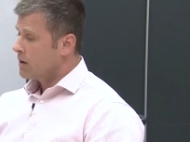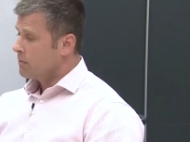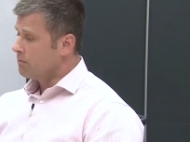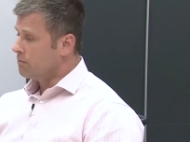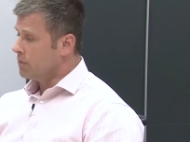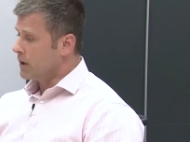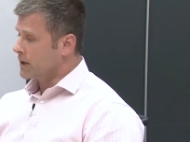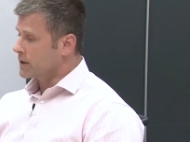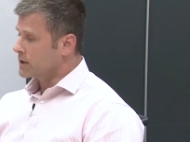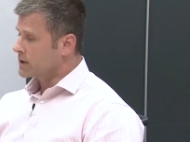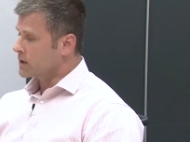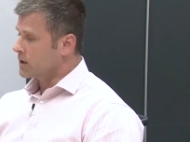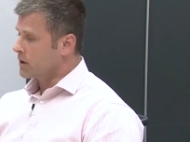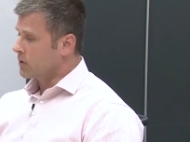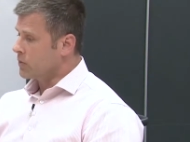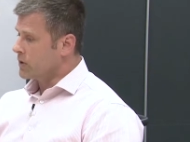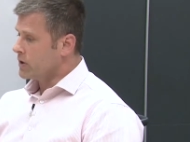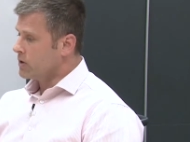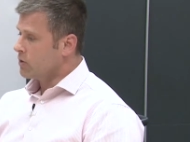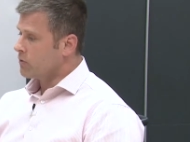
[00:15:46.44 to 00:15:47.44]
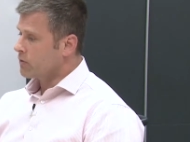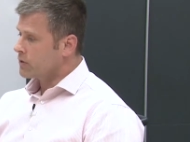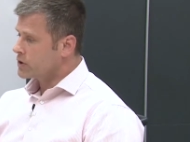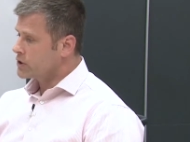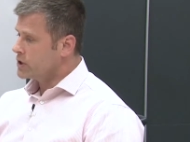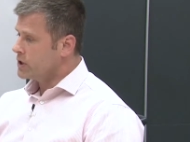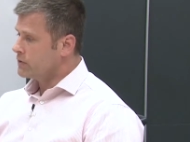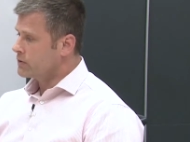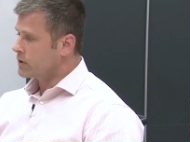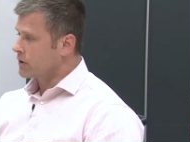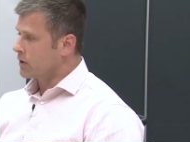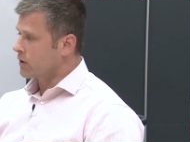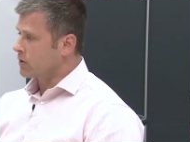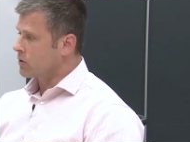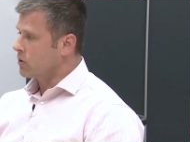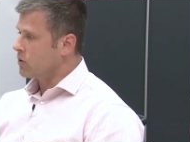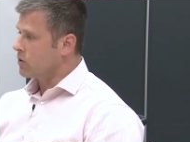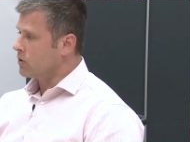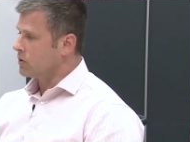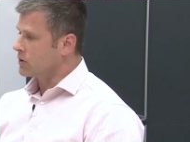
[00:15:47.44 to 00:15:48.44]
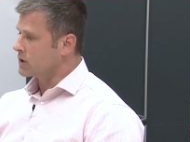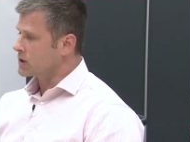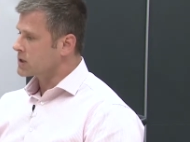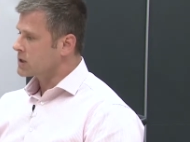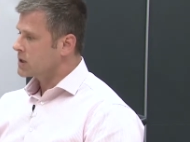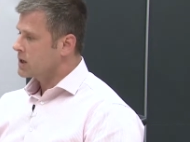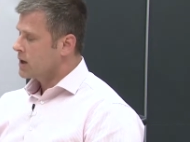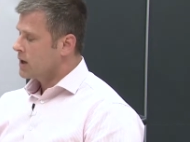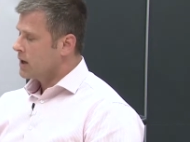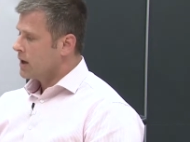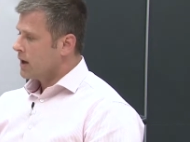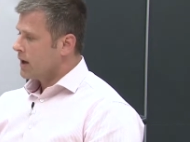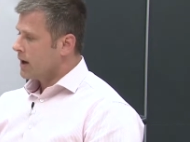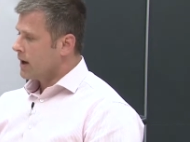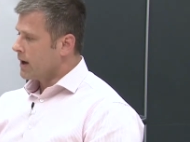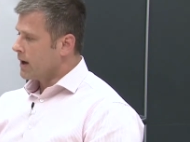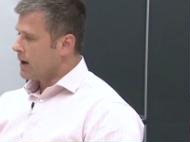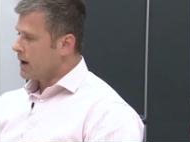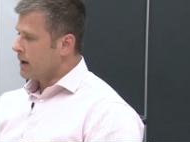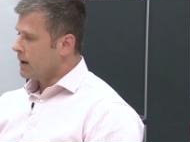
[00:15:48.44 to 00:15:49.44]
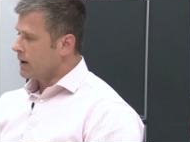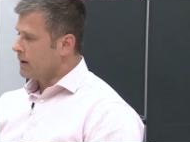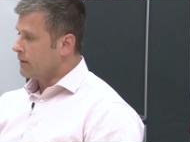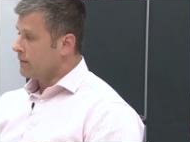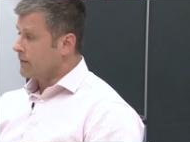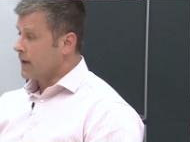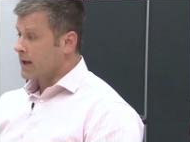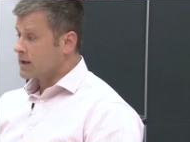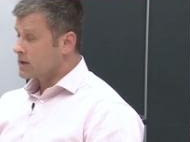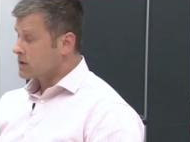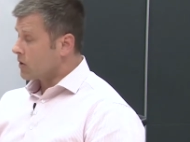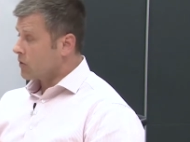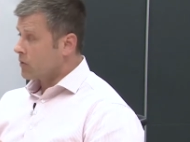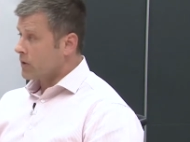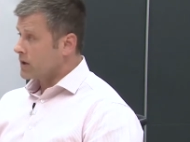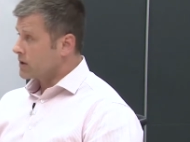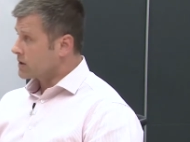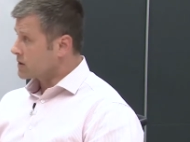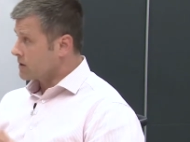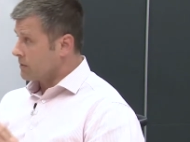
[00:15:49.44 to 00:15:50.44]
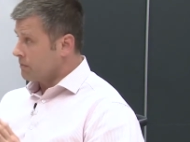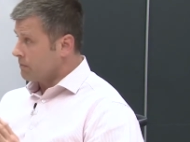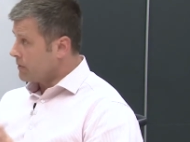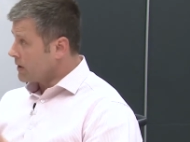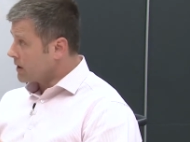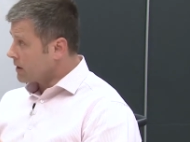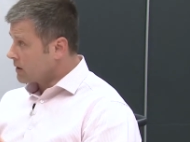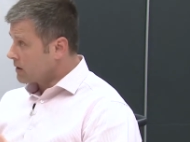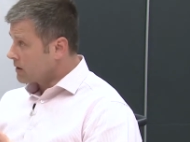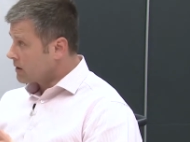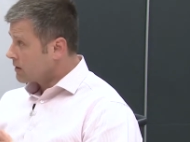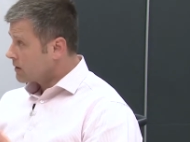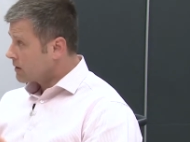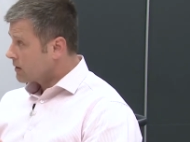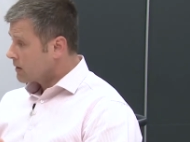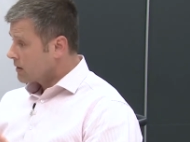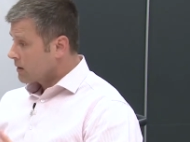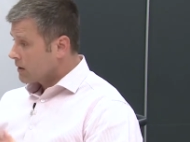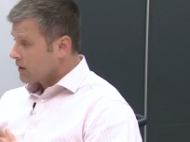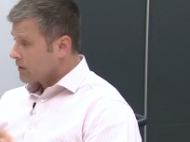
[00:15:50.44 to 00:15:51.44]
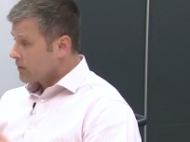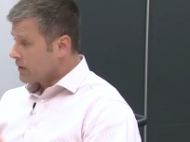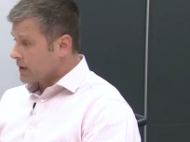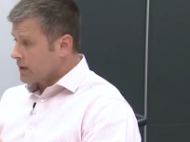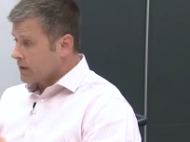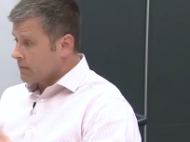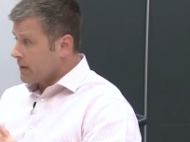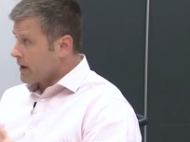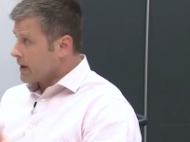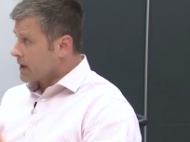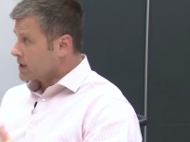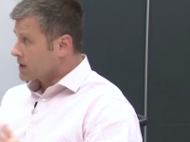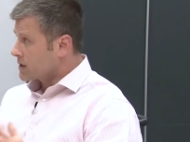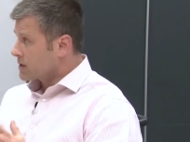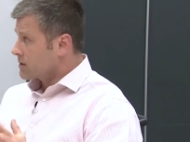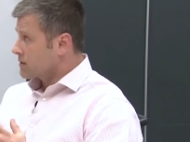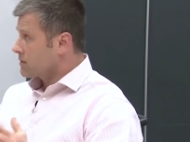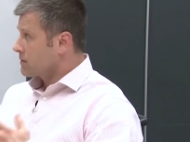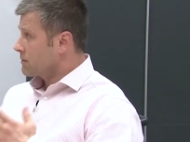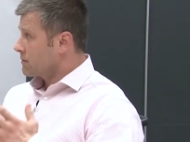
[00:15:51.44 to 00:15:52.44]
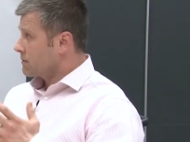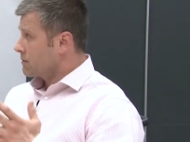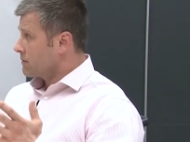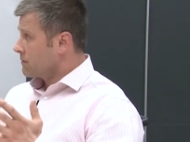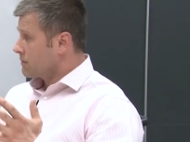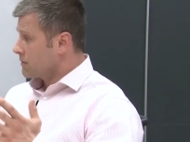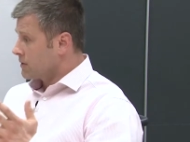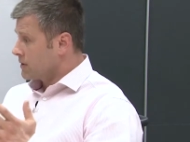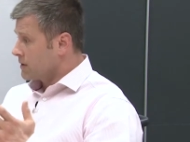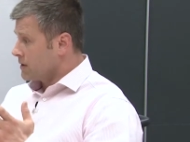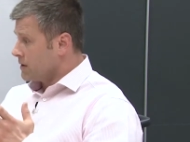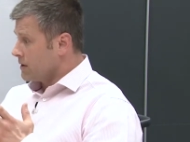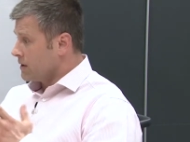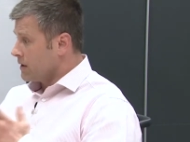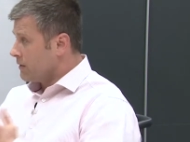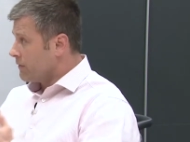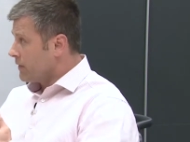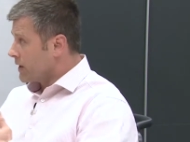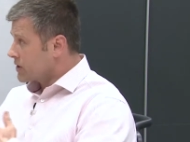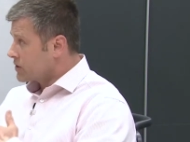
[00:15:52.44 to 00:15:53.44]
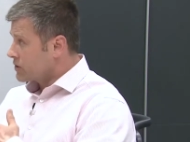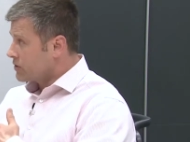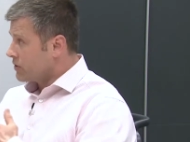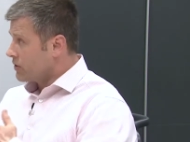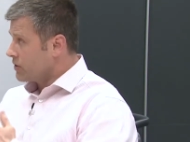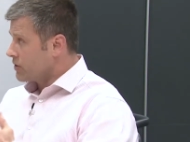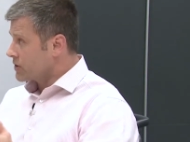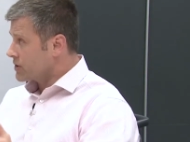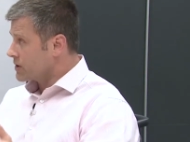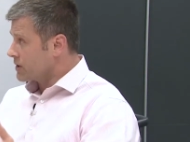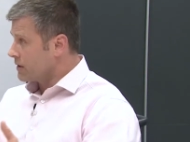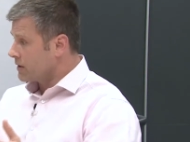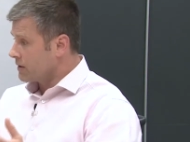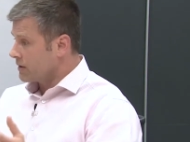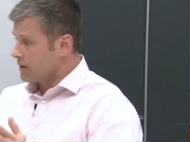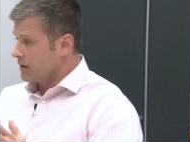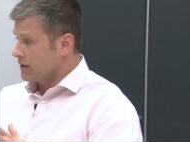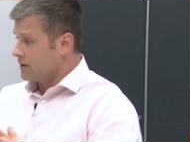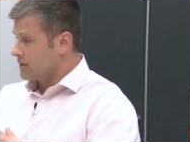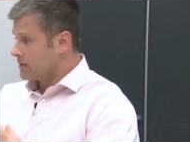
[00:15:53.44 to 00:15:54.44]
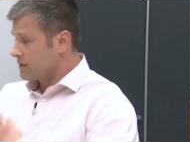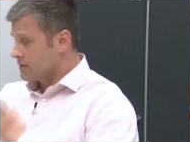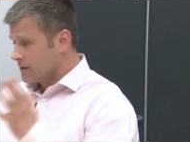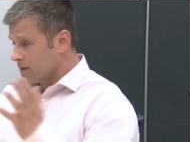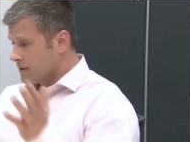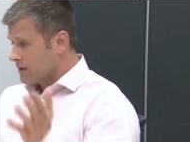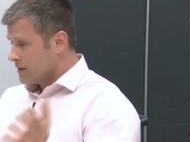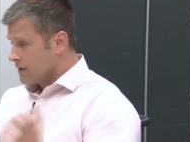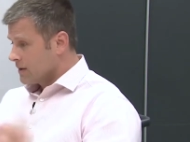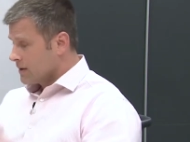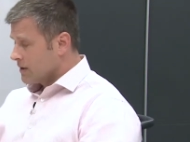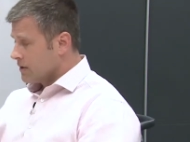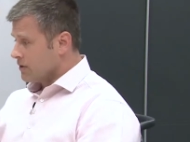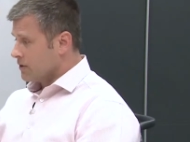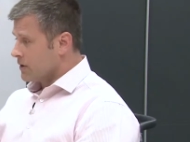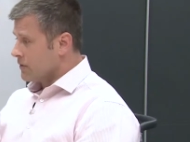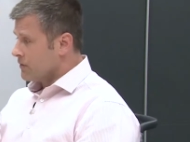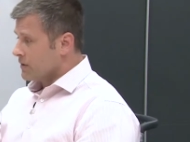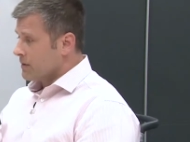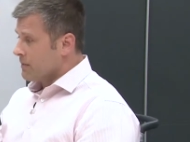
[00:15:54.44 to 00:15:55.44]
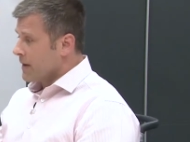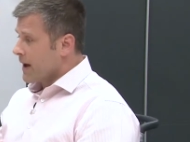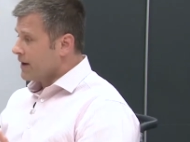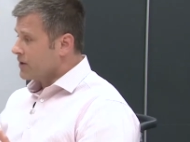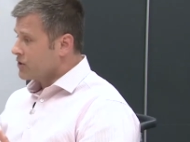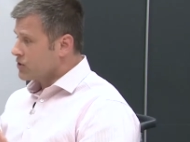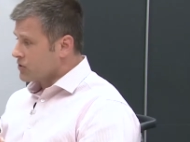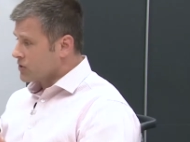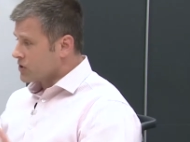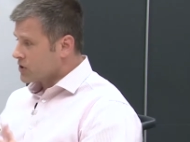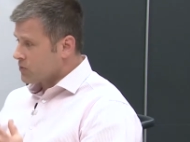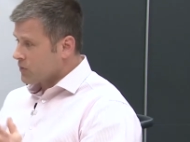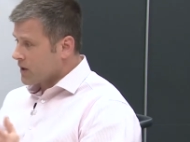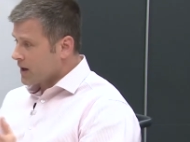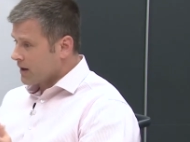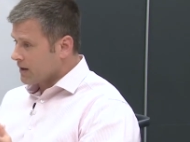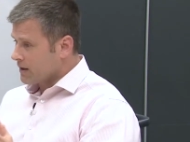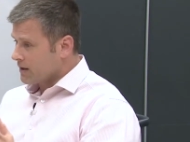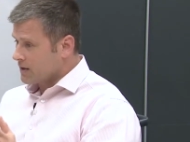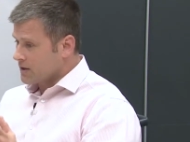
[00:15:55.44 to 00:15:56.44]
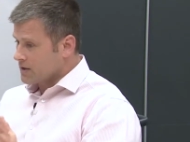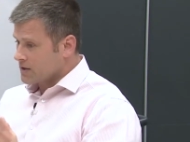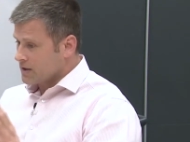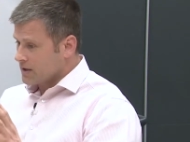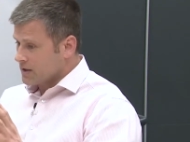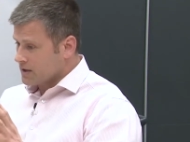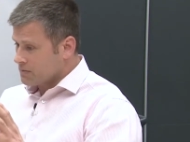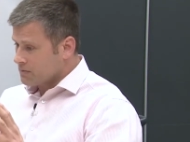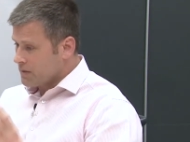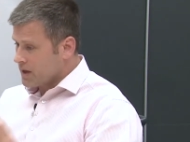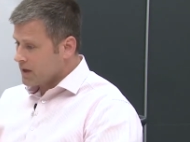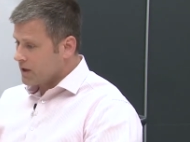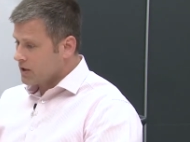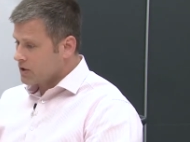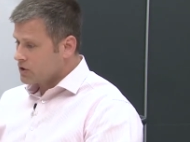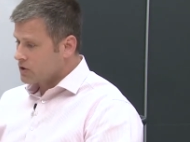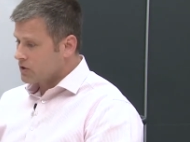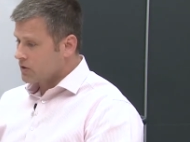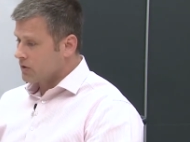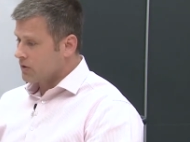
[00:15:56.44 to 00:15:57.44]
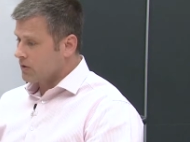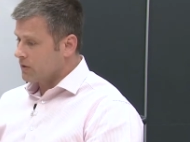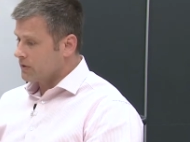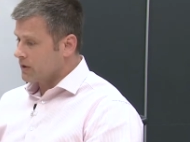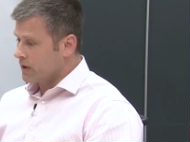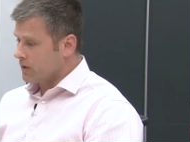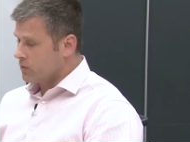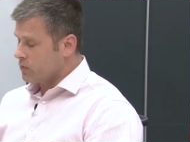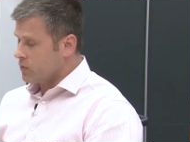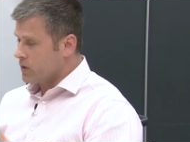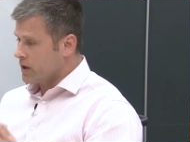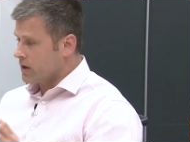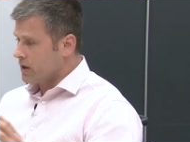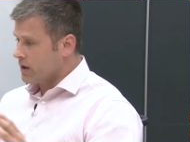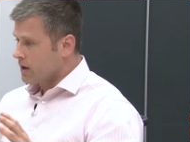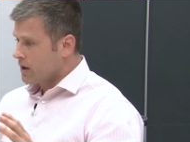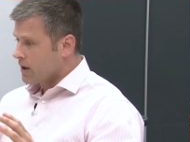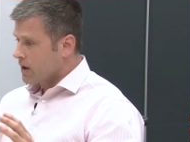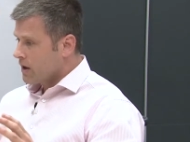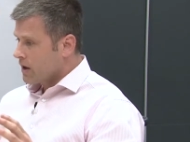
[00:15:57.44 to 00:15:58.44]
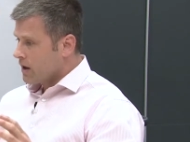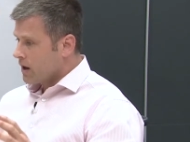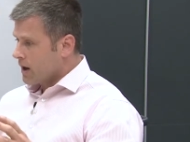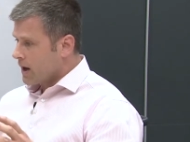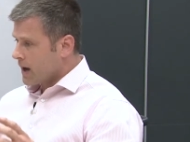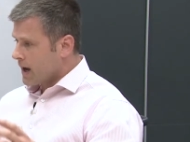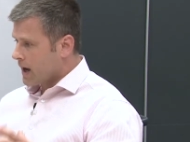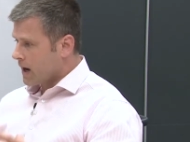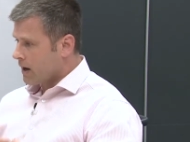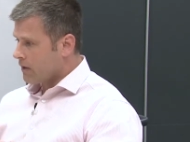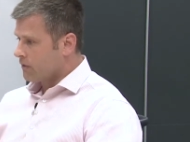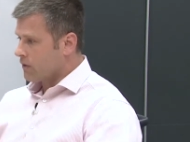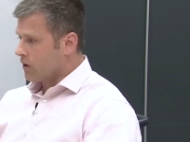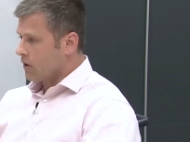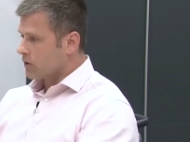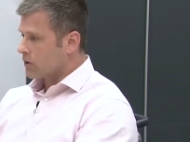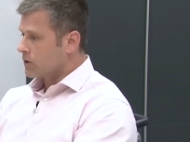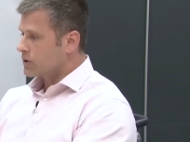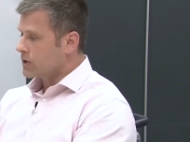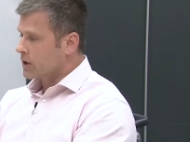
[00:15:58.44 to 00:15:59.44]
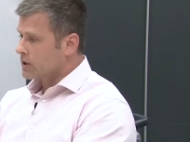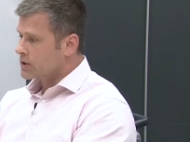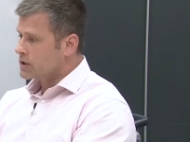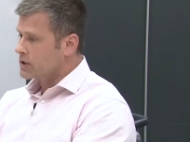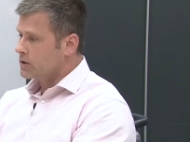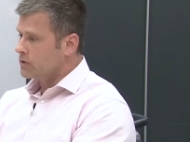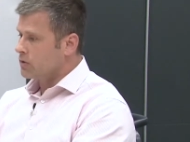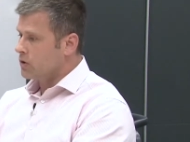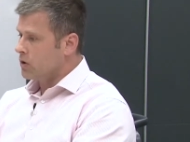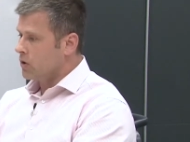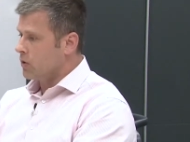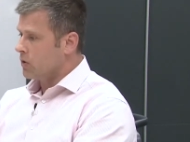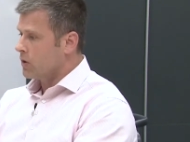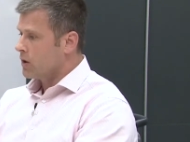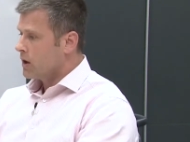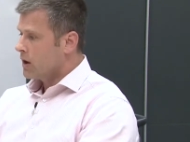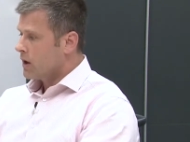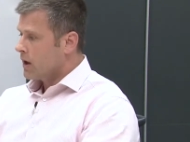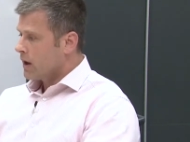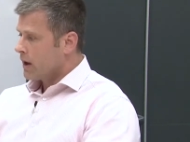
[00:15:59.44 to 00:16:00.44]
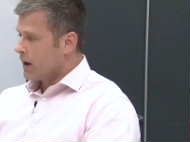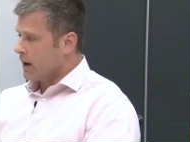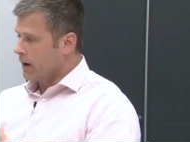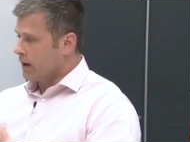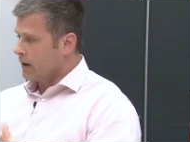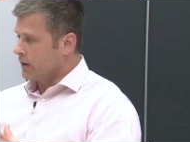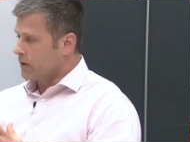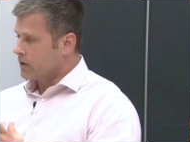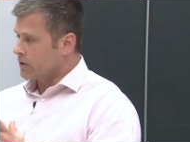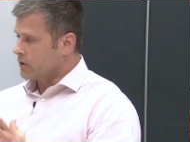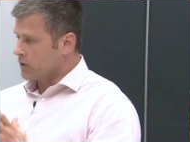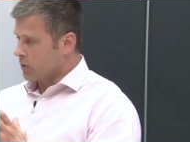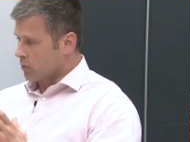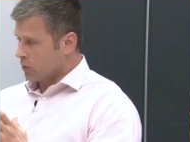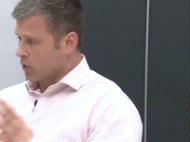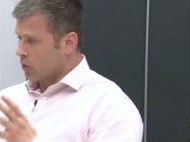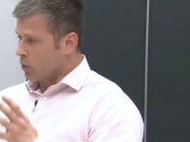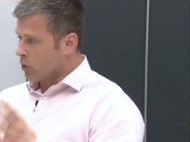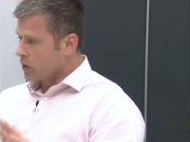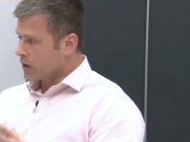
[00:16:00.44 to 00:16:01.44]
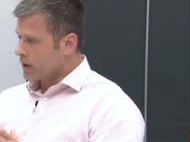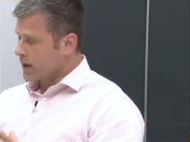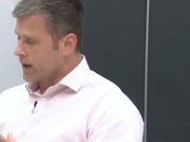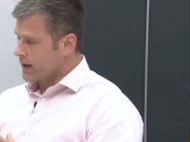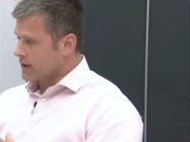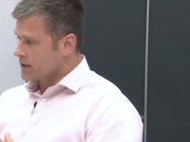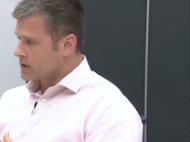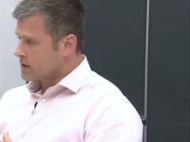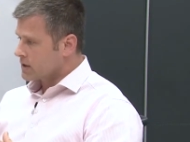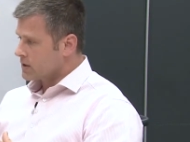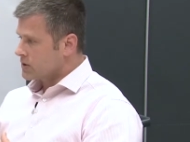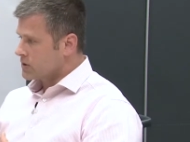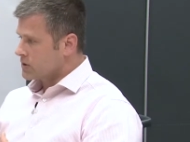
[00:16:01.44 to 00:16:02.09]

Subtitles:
But we overachieved on our goals, and that's always the big thing that makes the investors and even the managers sweat, is making sure that we have all our ducks in a row and that we're organized